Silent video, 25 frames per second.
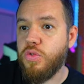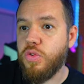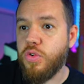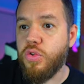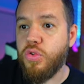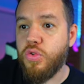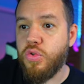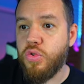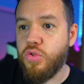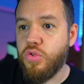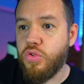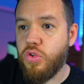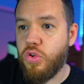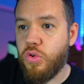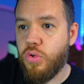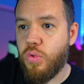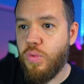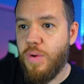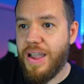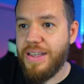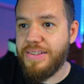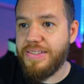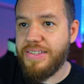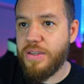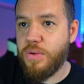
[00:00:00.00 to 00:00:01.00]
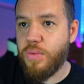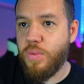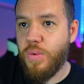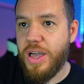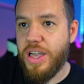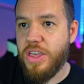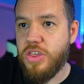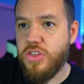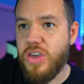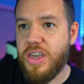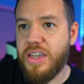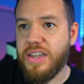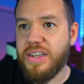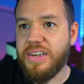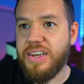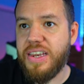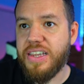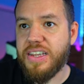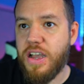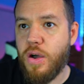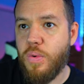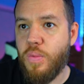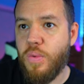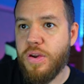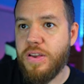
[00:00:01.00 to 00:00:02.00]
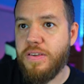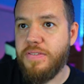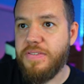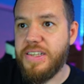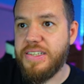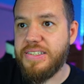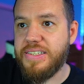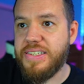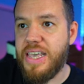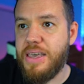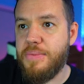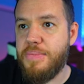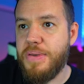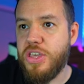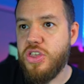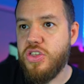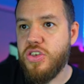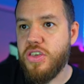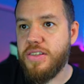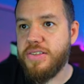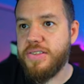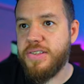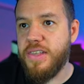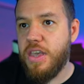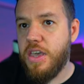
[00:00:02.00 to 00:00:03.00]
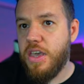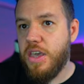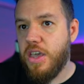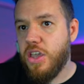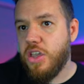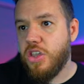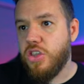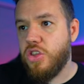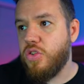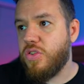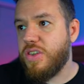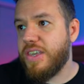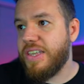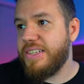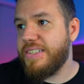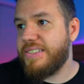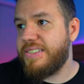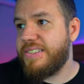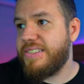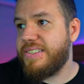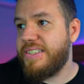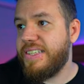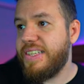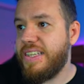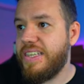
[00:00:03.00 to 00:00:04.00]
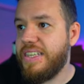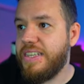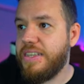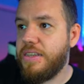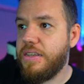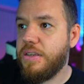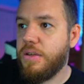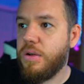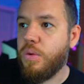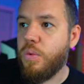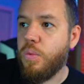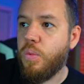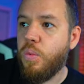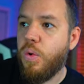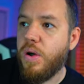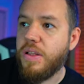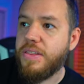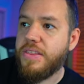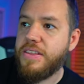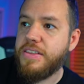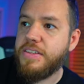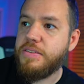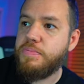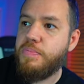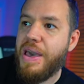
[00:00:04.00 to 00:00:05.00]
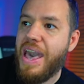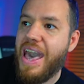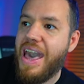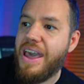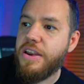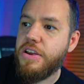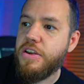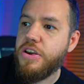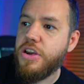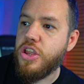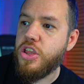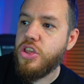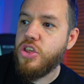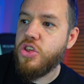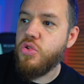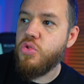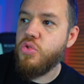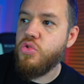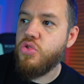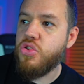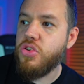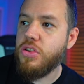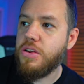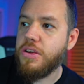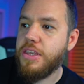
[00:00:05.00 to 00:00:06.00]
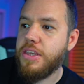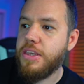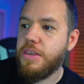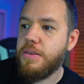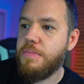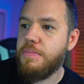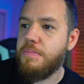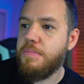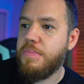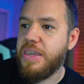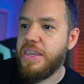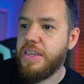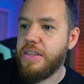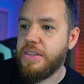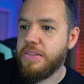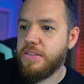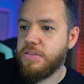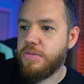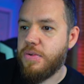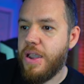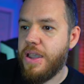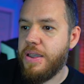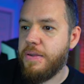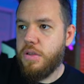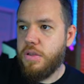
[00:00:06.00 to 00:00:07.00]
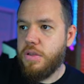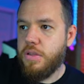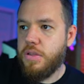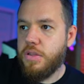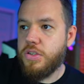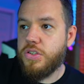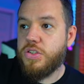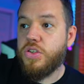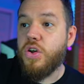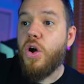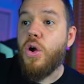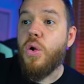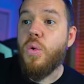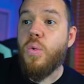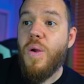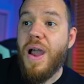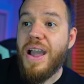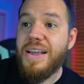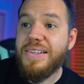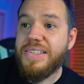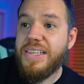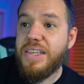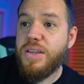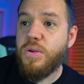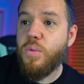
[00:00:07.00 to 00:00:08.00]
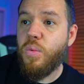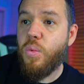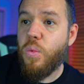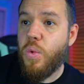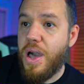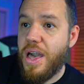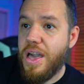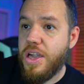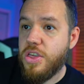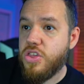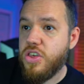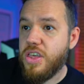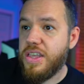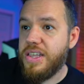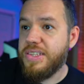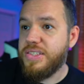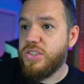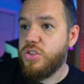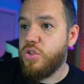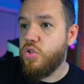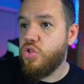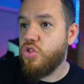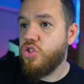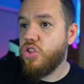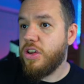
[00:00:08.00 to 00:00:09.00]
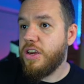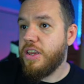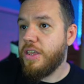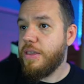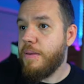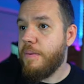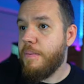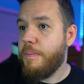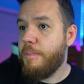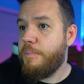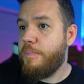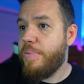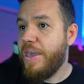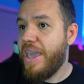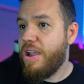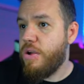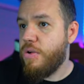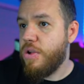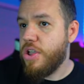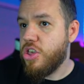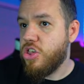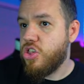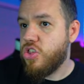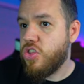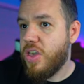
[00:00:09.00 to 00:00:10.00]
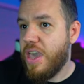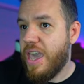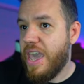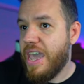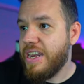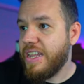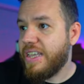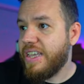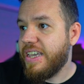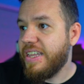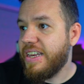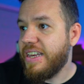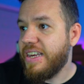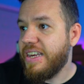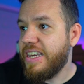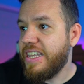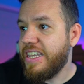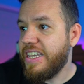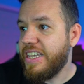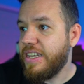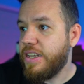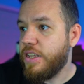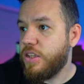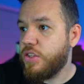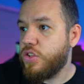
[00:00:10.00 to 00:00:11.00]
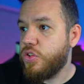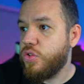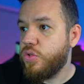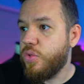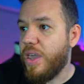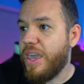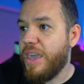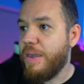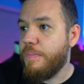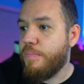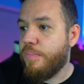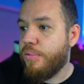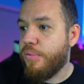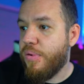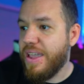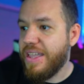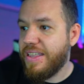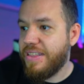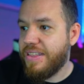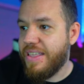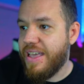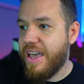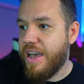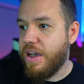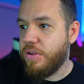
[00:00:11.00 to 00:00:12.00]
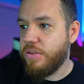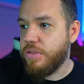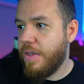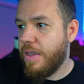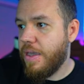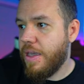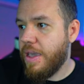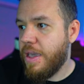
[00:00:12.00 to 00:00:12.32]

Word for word: Google rising wedge and click on one of these images, you can see what this pattern usually means, right? So a rising wedge is usually bearish and can lead to a breakdown.